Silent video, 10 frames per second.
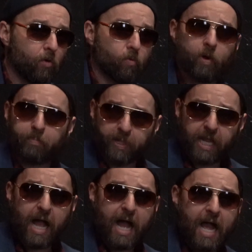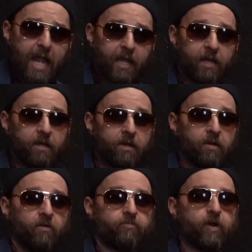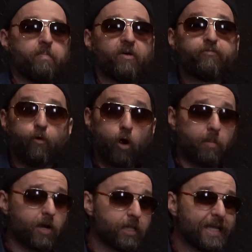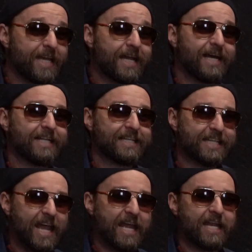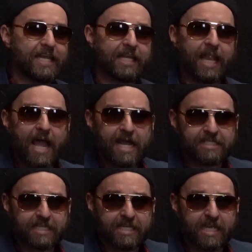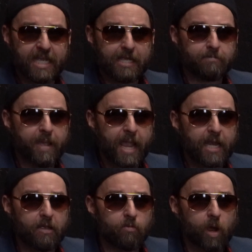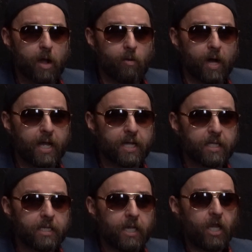reply from a formerly elated Last King, Manny Roa.